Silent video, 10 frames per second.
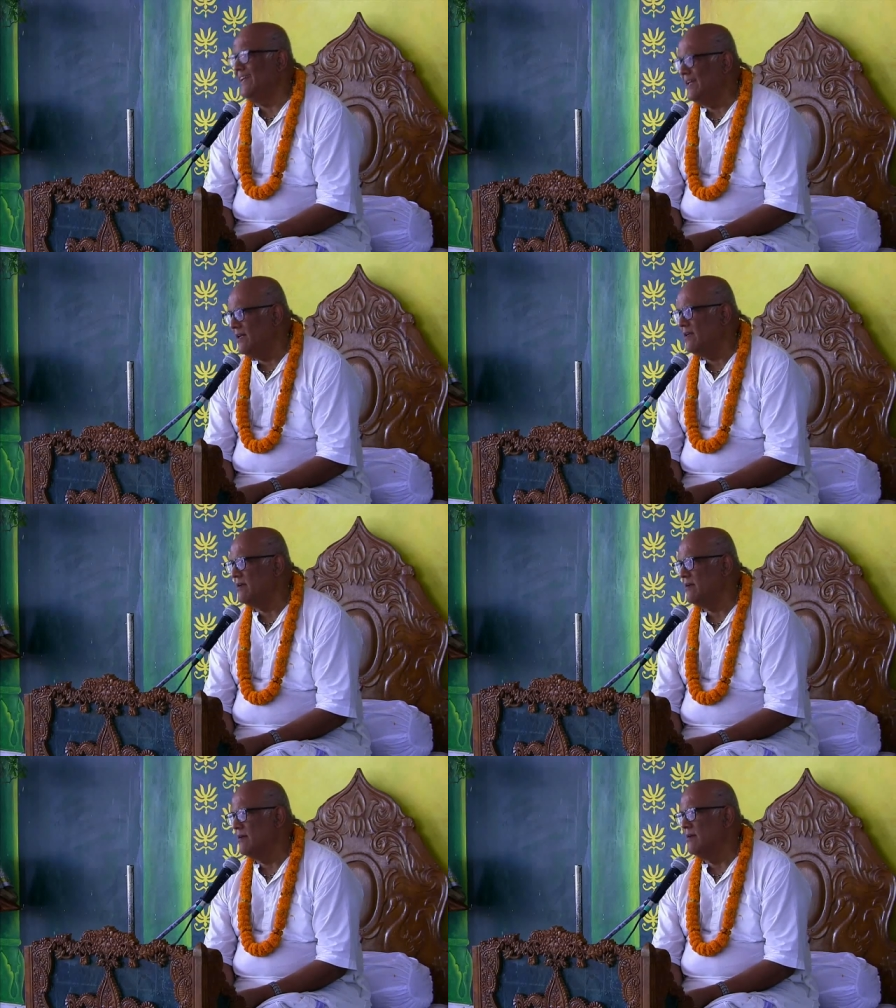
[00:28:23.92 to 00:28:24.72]
needed,
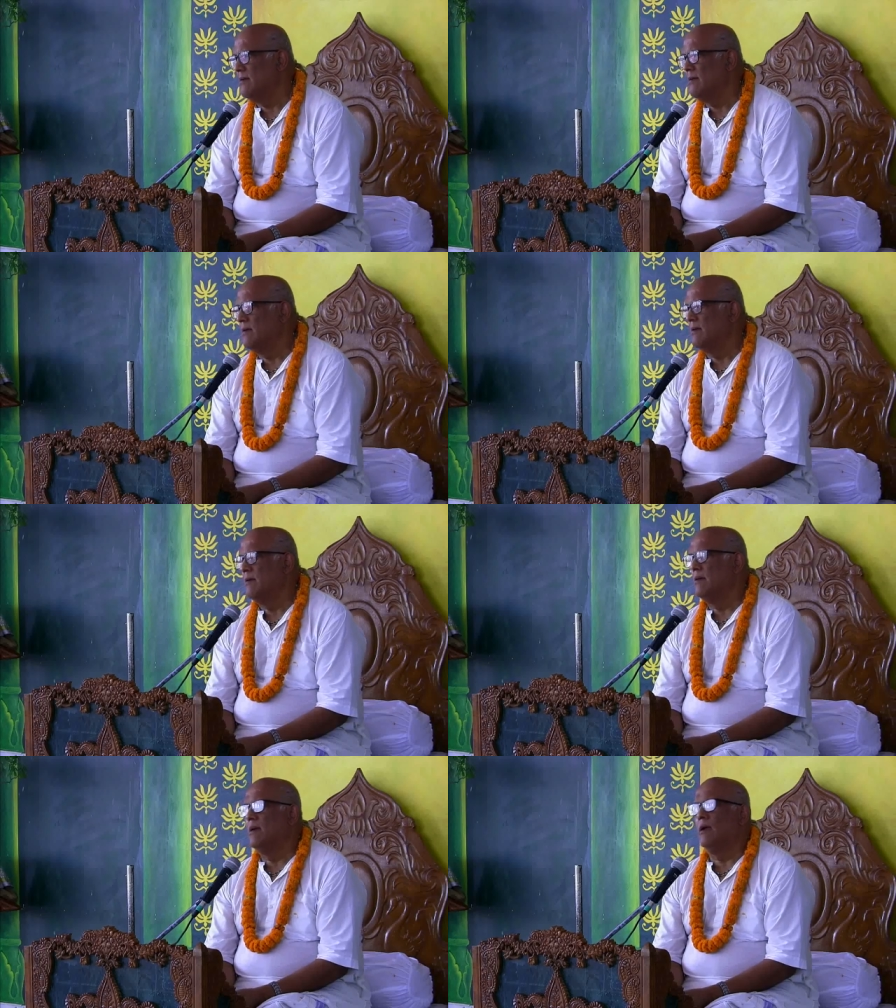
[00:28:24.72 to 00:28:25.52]

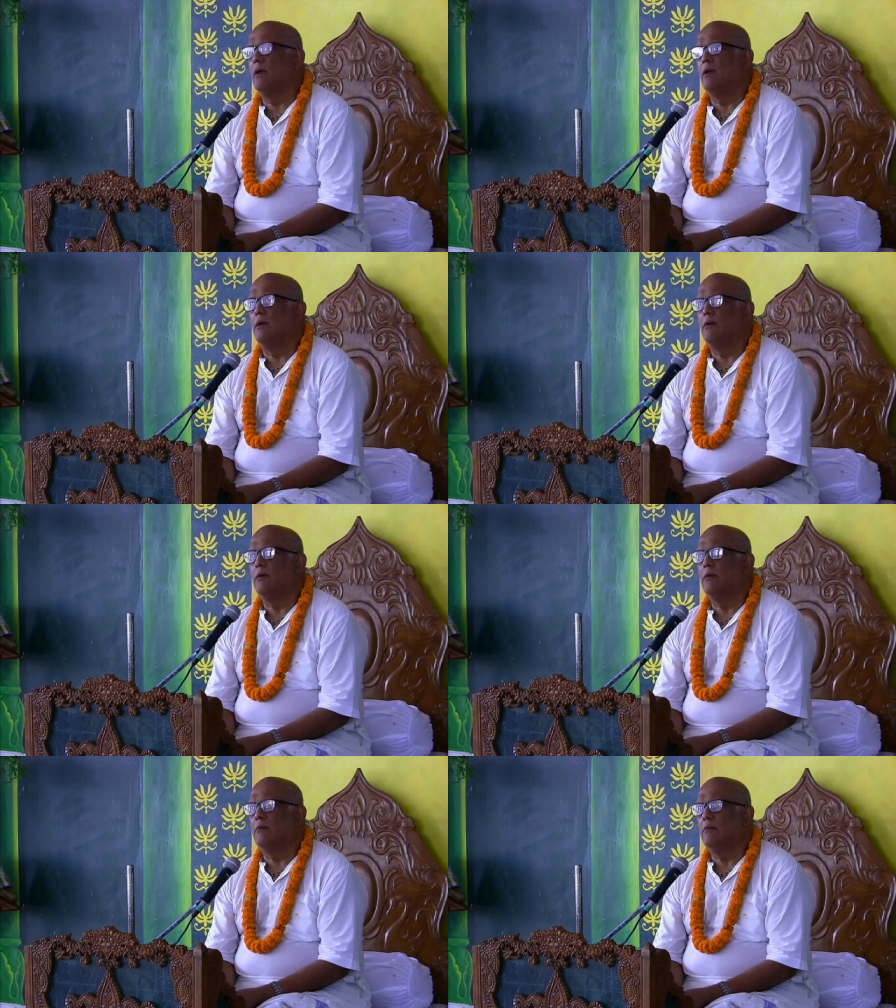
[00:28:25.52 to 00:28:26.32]
uh,
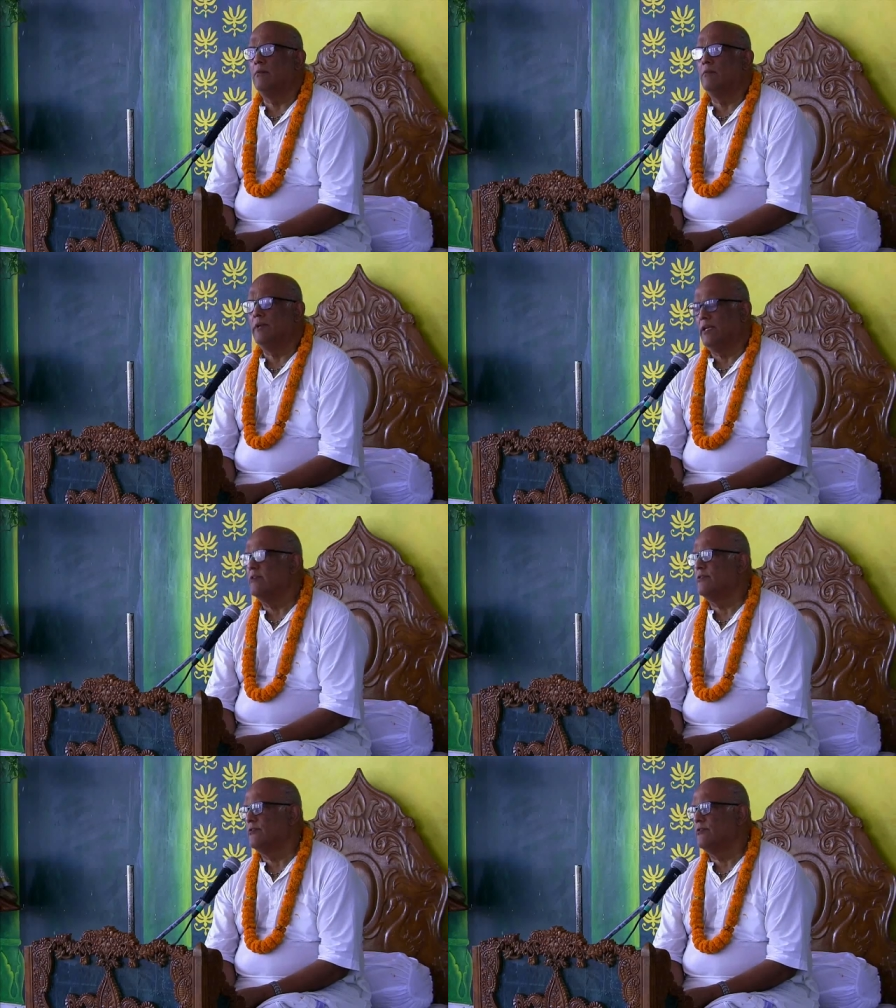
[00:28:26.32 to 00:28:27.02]
we can